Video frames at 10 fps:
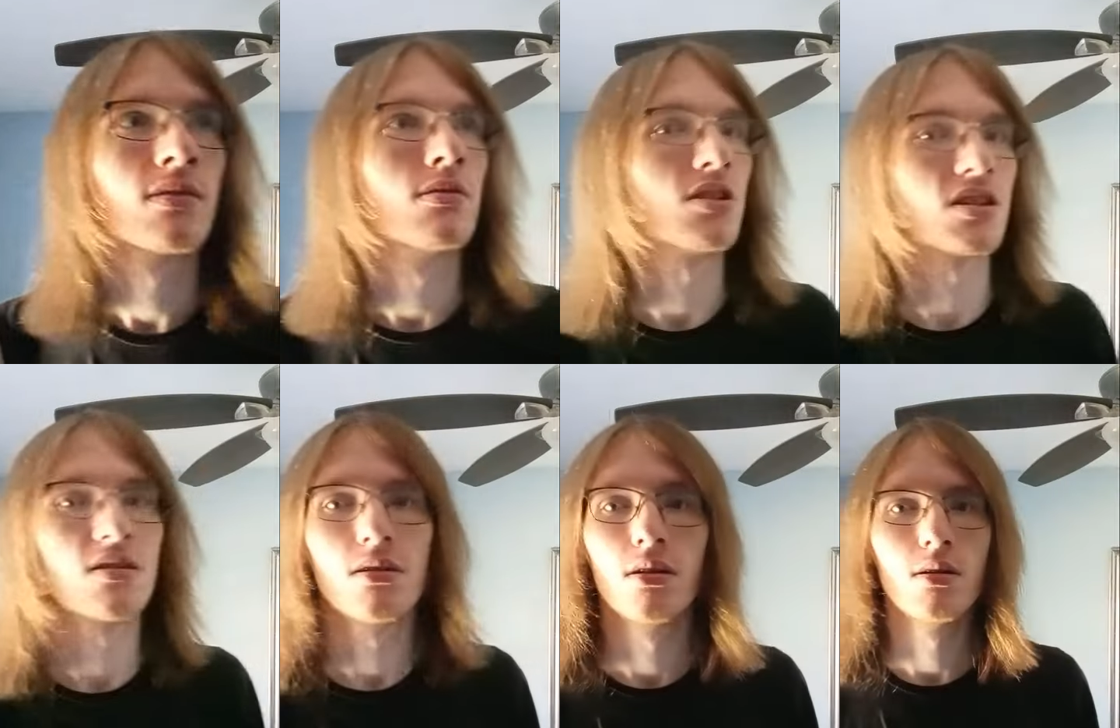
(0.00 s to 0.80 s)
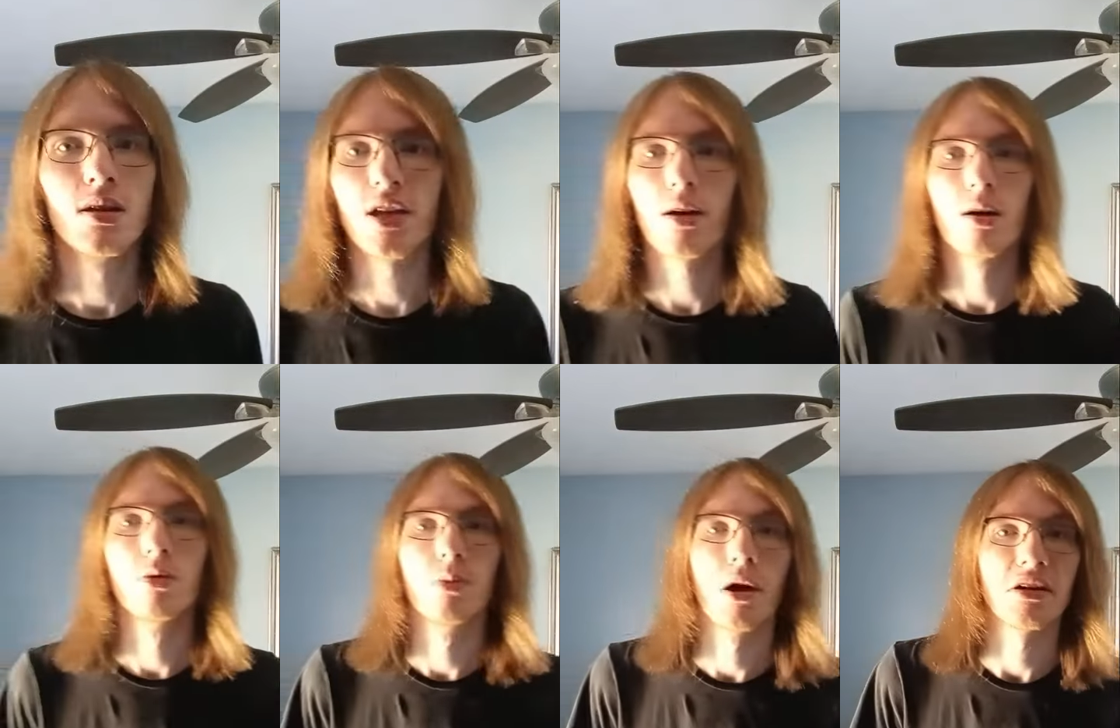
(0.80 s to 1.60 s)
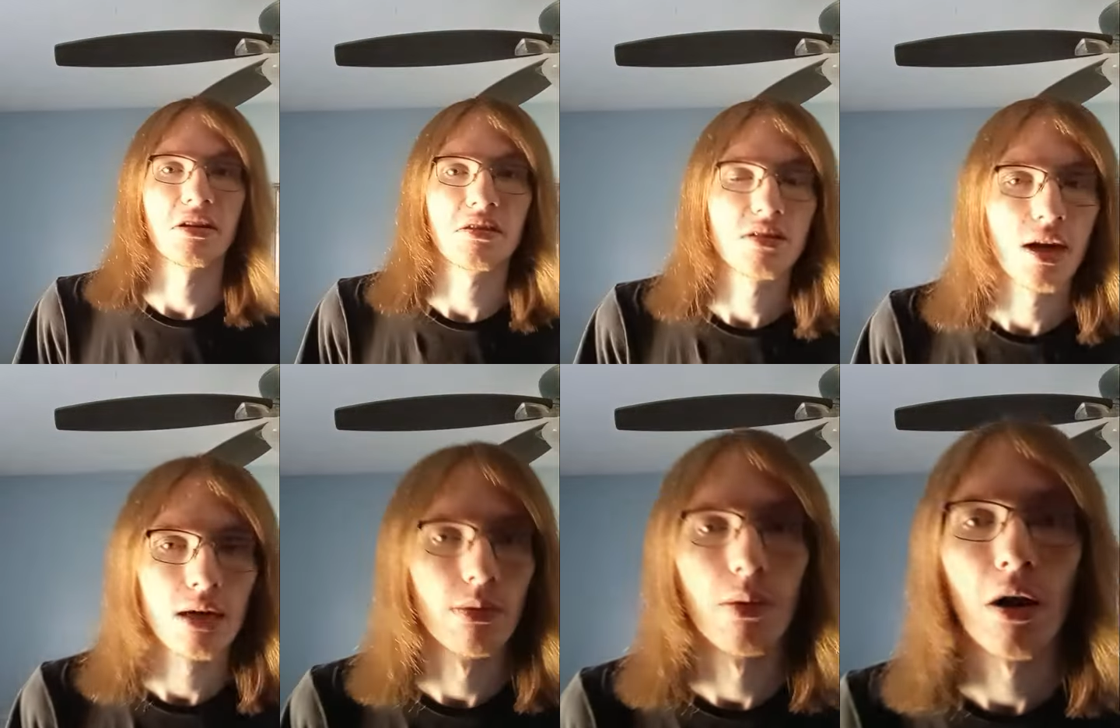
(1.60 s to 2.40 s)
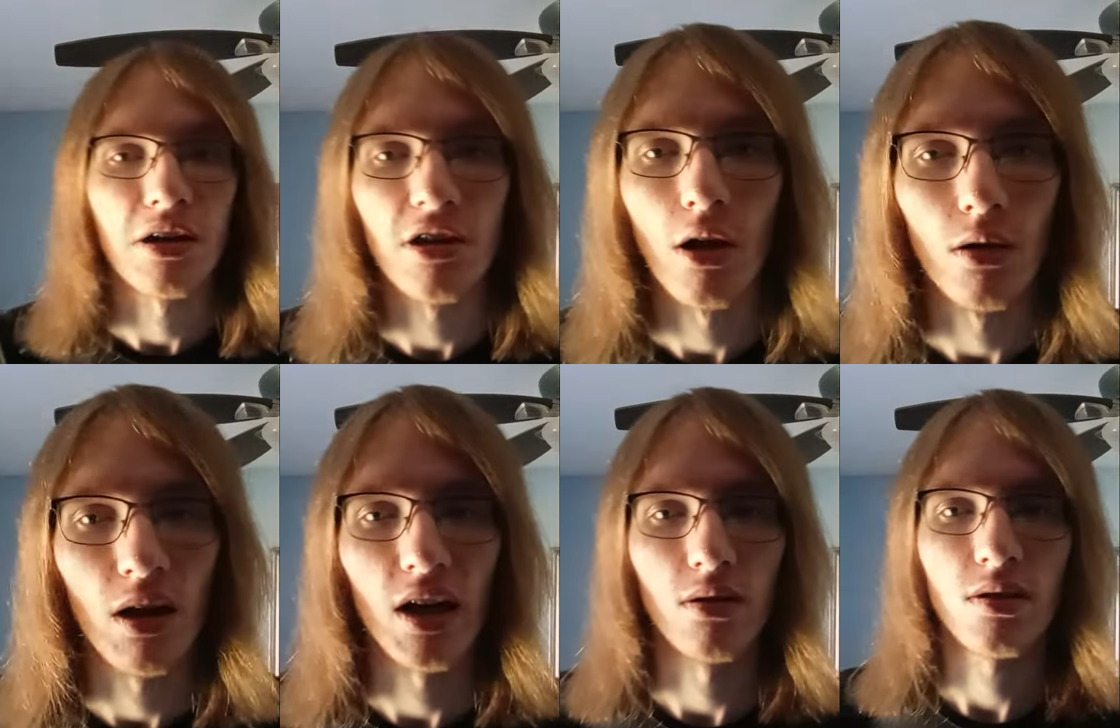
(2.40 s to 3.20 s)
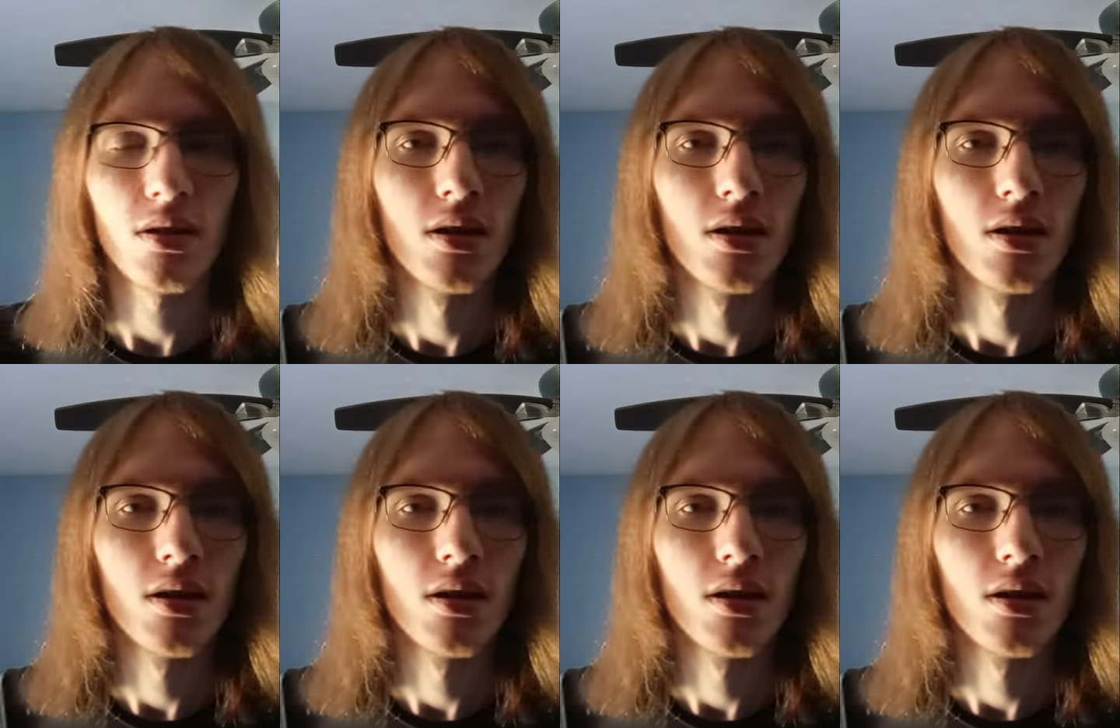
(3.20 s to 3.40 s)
Just terrible party, terrible parties all around.